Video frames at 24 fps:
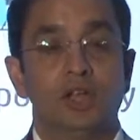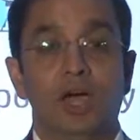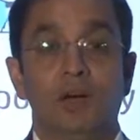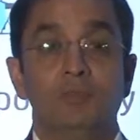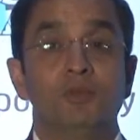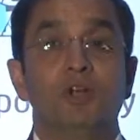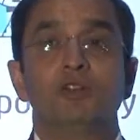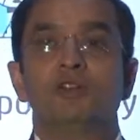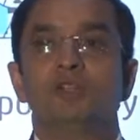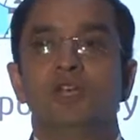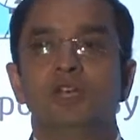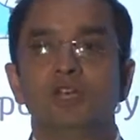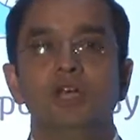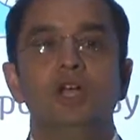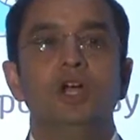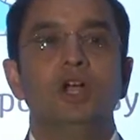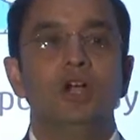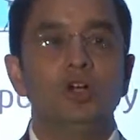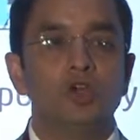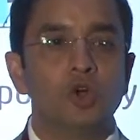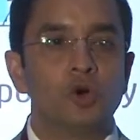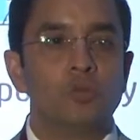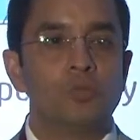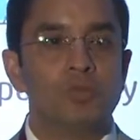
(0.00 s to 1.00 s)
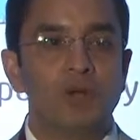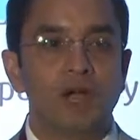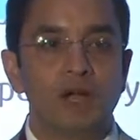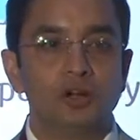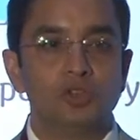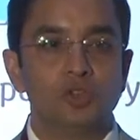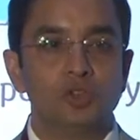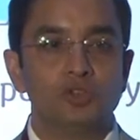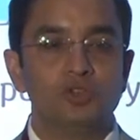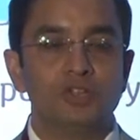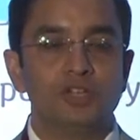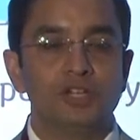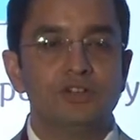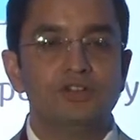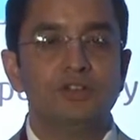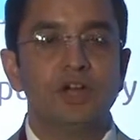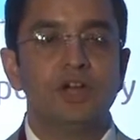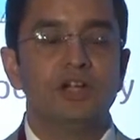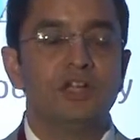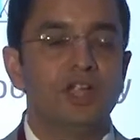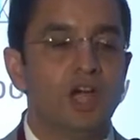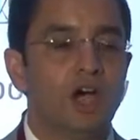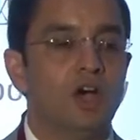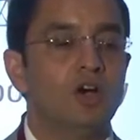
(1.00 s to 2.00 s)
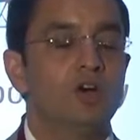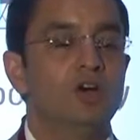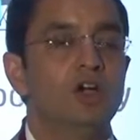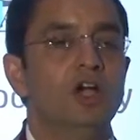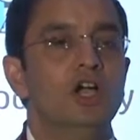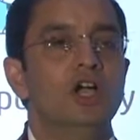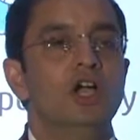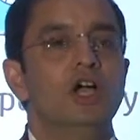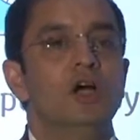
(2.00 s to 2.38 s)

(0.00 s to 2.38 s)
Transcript: I'm not saying don't plant those seeds right now,